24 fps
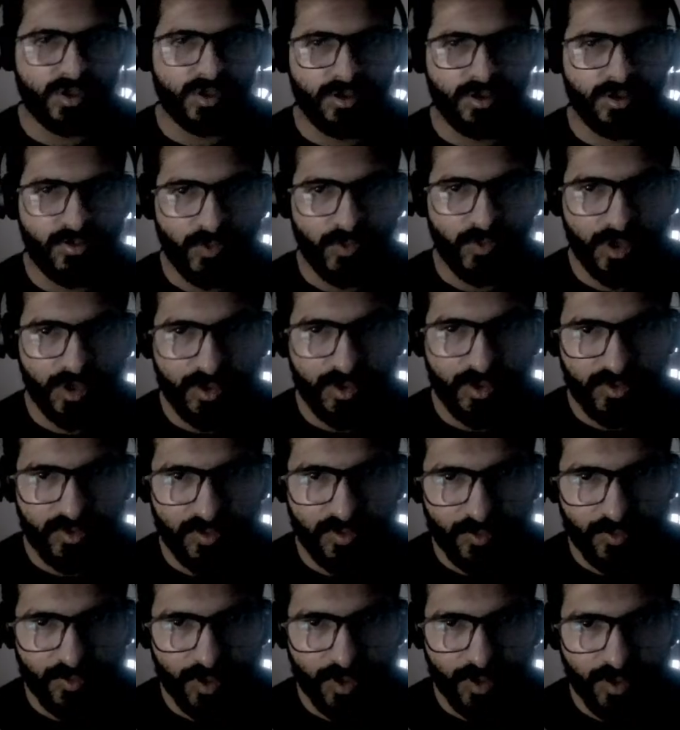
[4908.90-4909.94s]
what
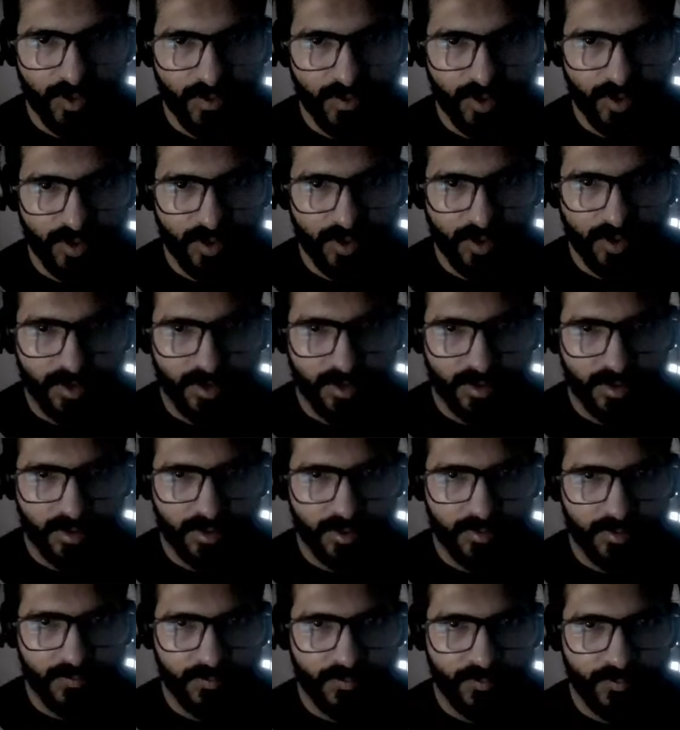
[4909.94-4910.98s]
are we getting here?
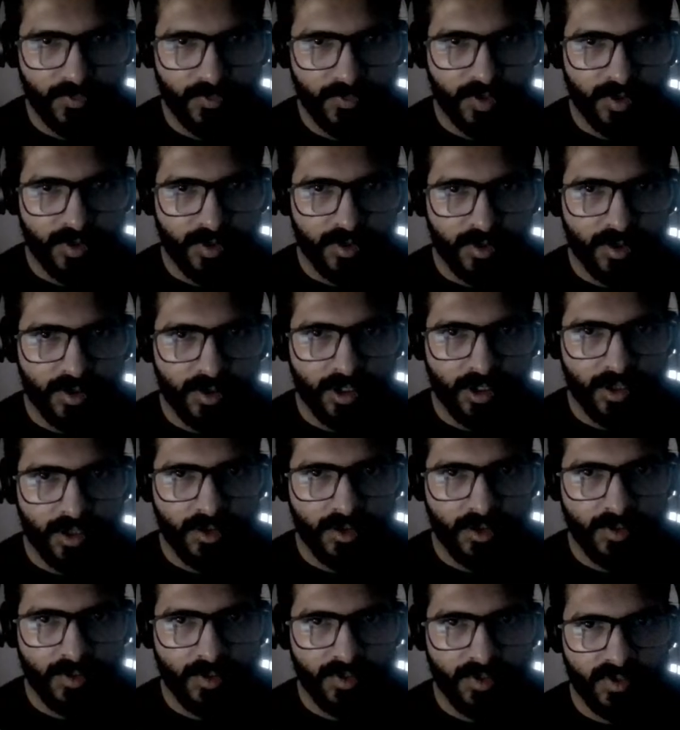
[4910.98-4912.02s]

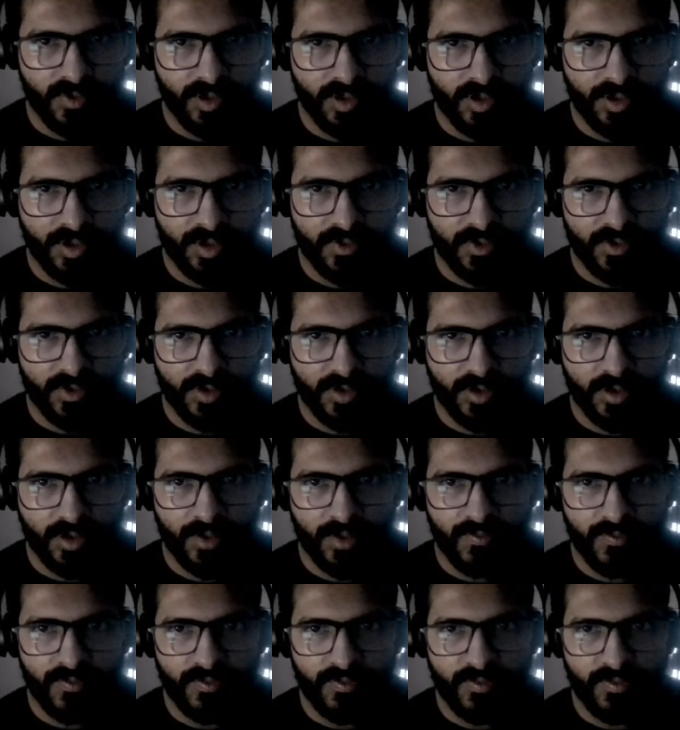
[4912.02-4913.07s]
Anonymous class derived
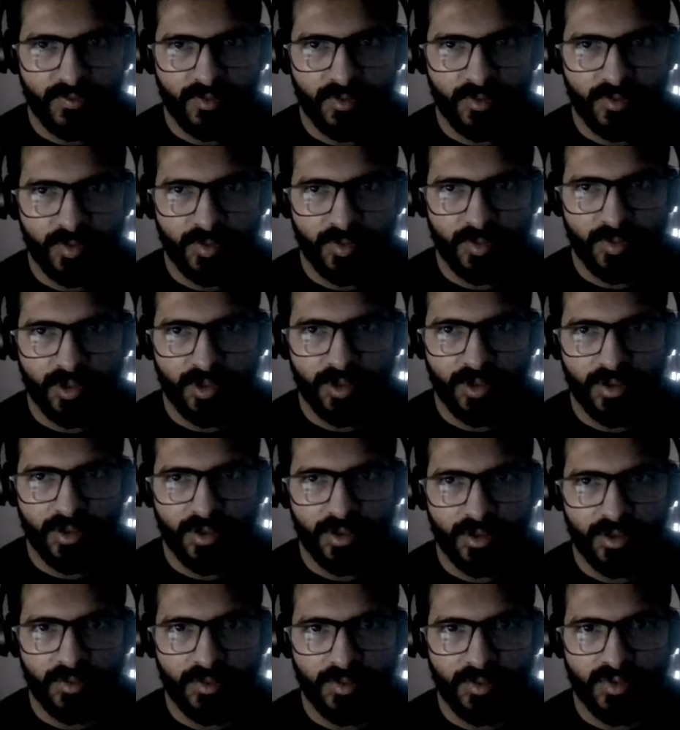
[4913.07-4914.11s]
from
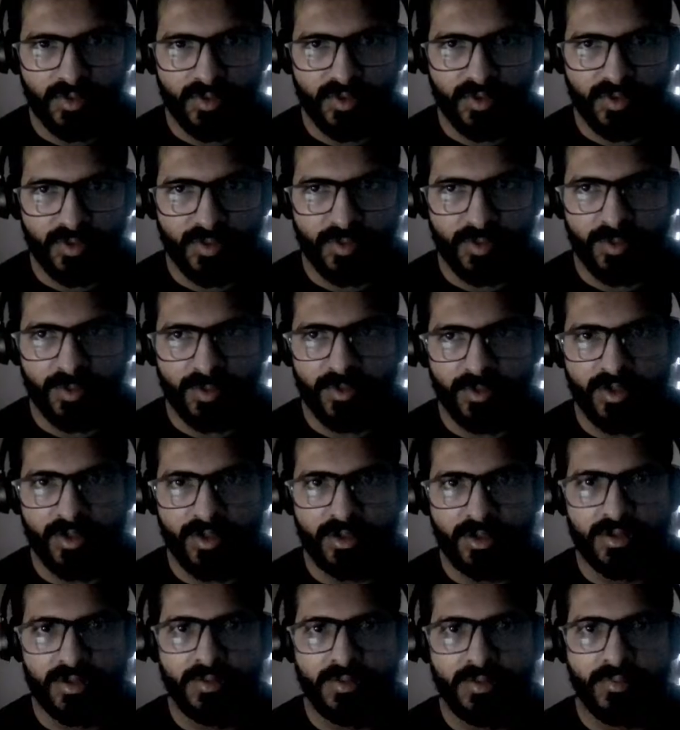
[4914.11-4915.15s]
comparator must implement
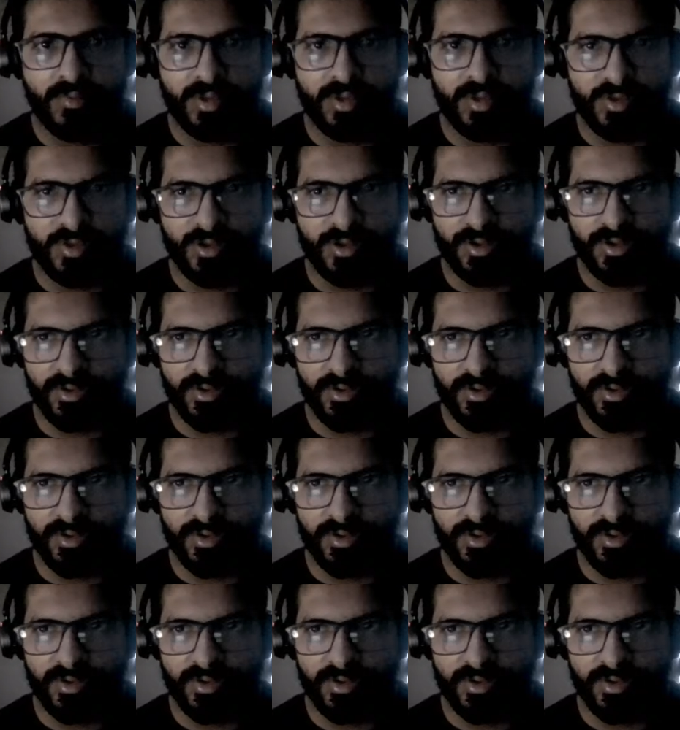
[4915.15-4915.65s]
method.